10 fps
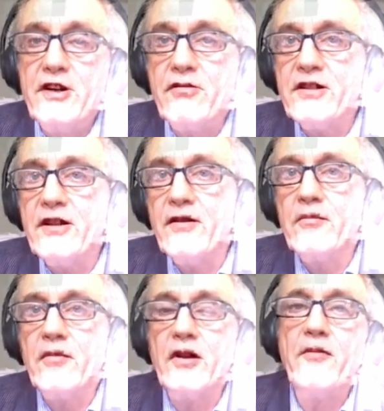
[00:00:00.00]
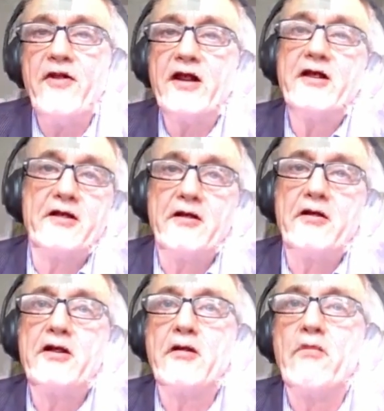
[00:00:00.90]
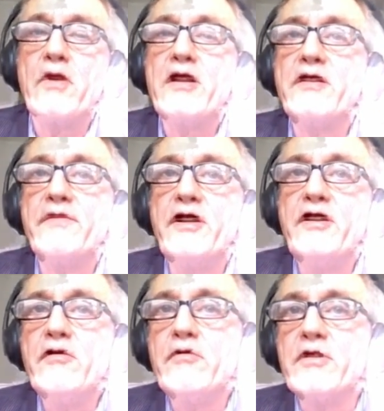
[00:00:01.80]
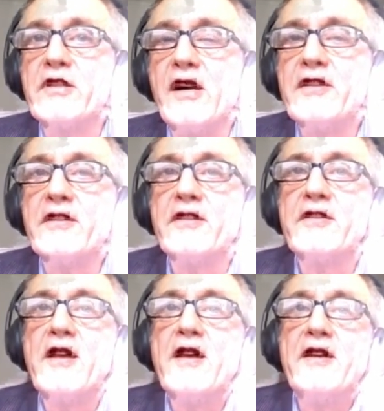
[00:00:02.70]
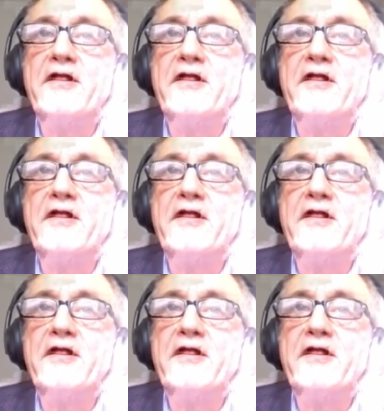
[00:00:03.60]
interesting fact is these are relatively new results is